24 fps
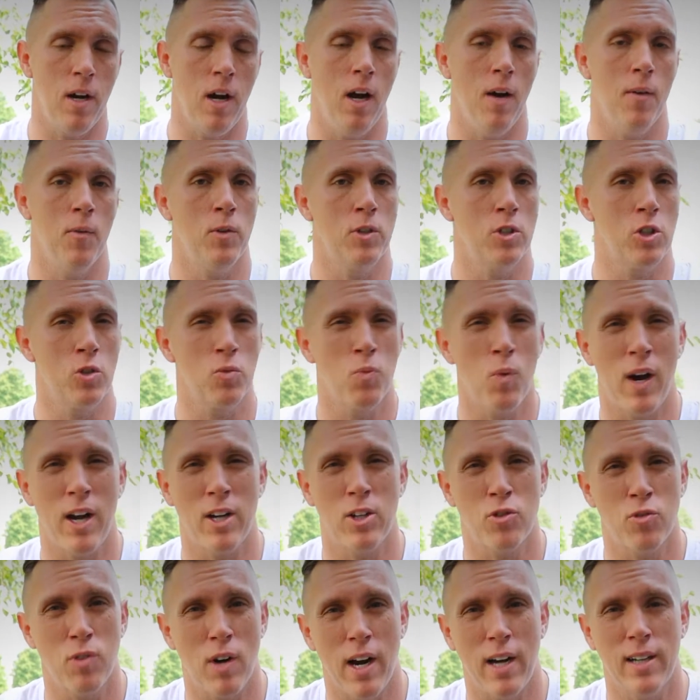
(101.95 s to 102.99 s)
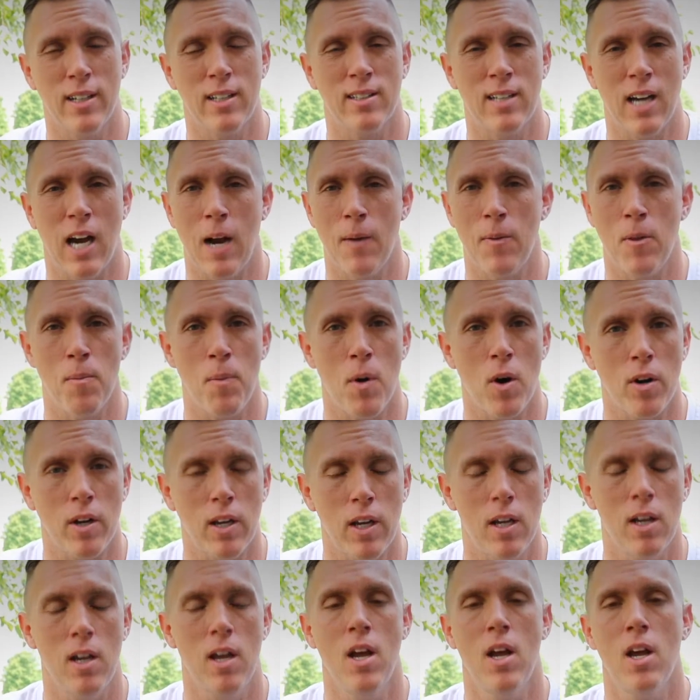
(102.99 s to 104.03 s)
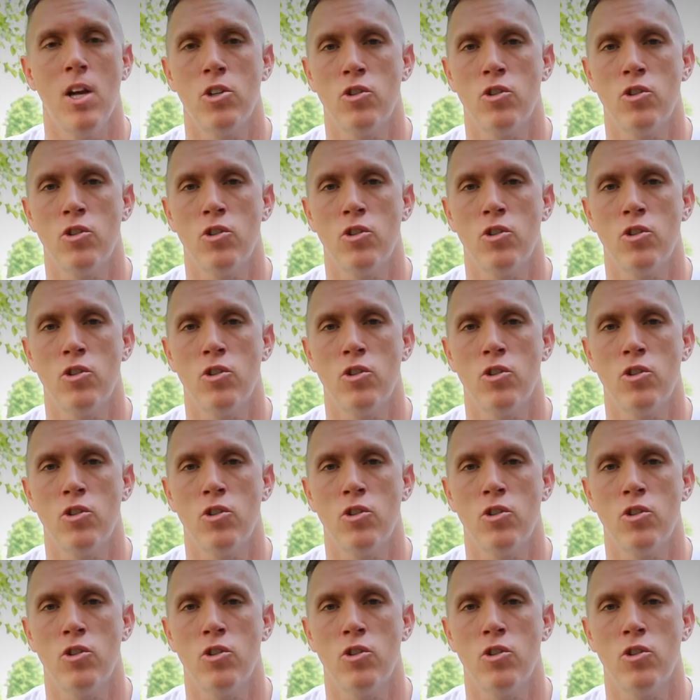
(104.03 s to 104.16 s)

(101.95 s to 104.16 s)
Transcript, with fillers: uh, which is why trying to time the market,